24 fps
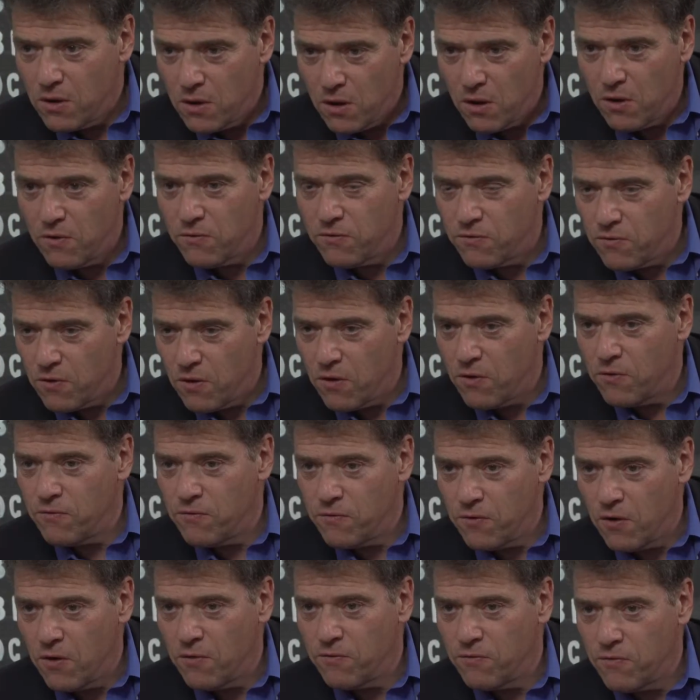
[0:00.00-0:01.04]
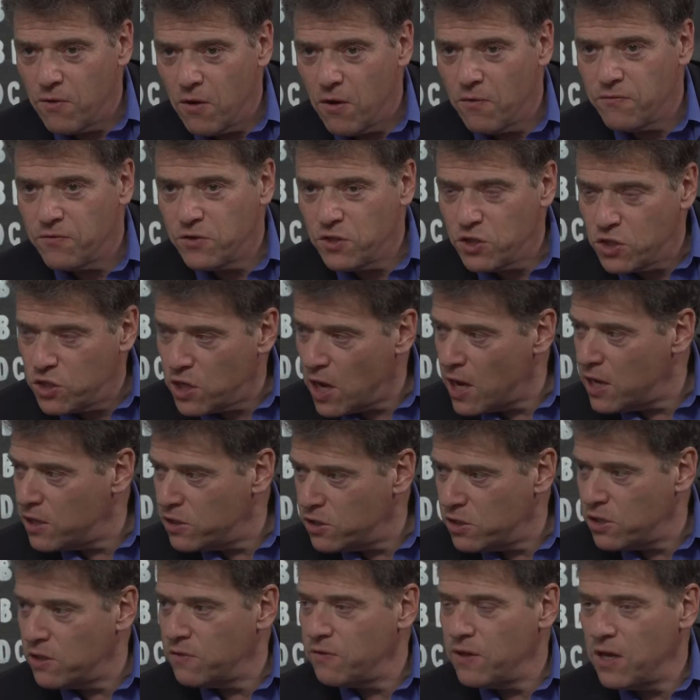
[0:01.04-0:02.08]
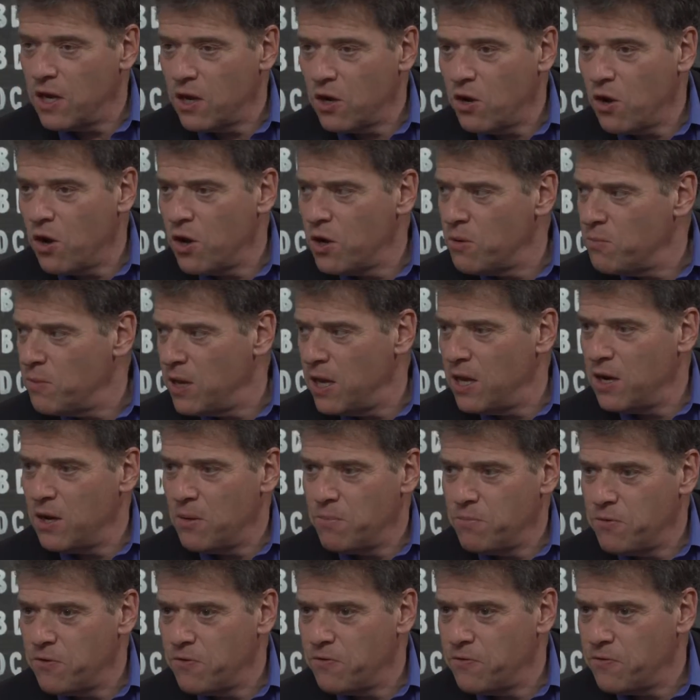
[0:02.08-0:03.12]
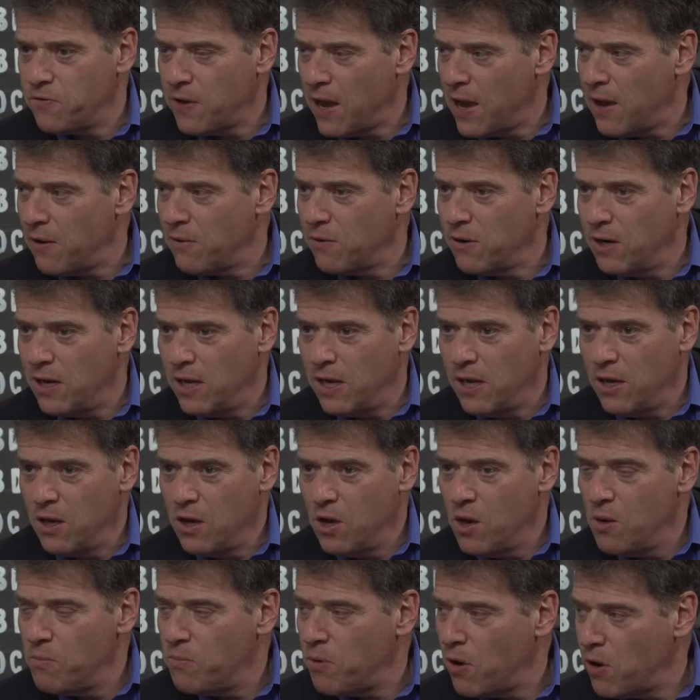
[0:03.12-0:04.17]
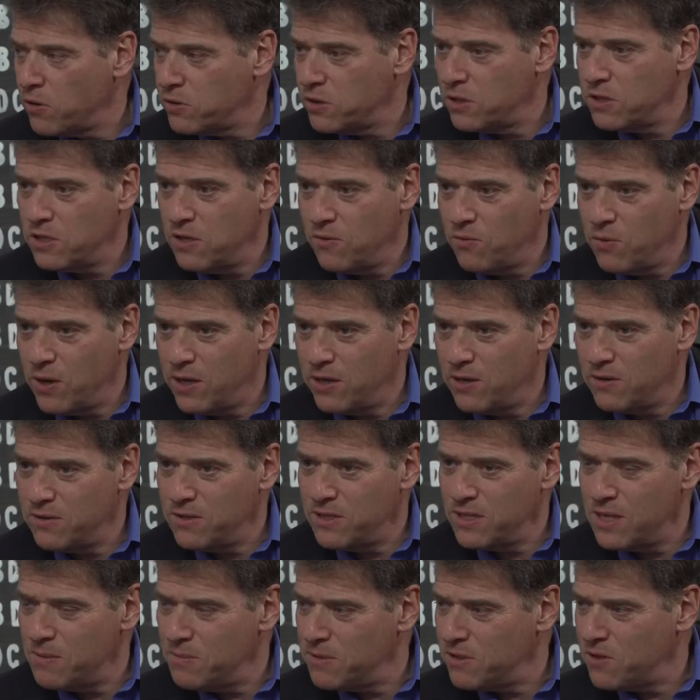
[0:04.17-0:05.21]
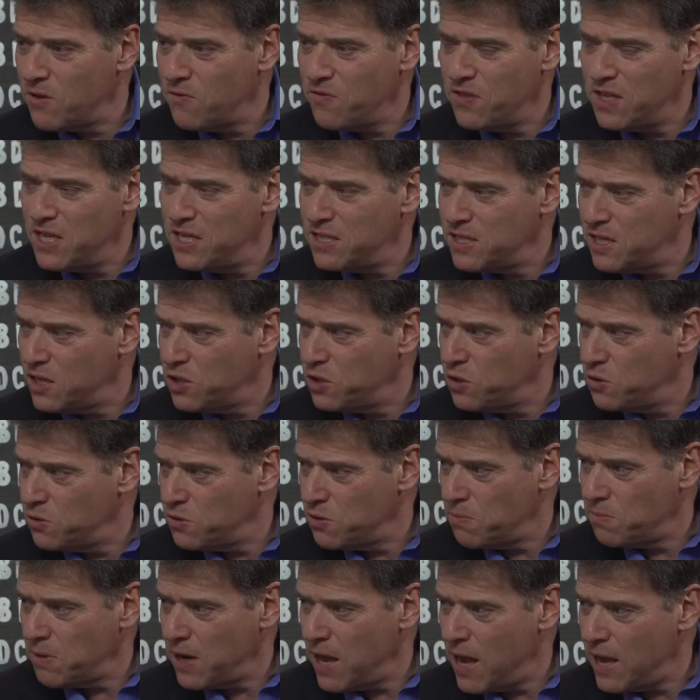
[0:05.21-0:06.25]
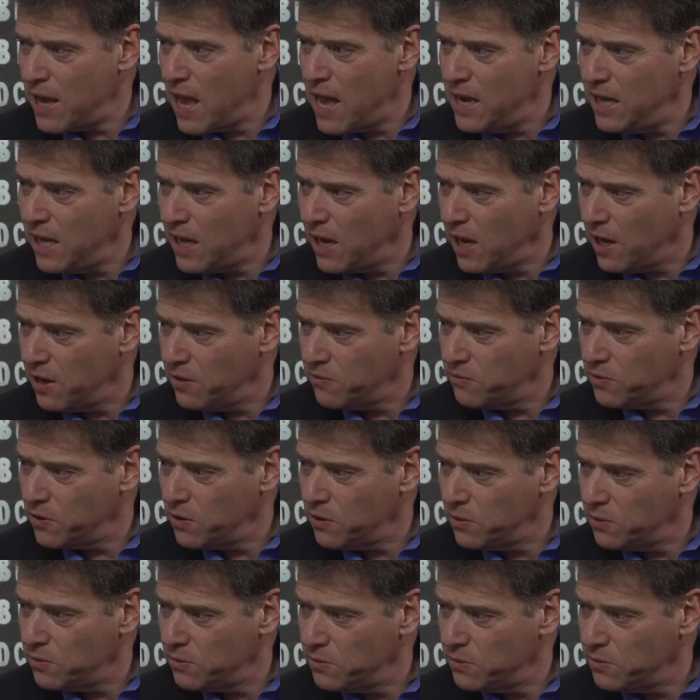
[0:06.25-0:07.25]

of changing the economy in a profoundly positive way, it doesn't seem as if these issues are playing any kind of role.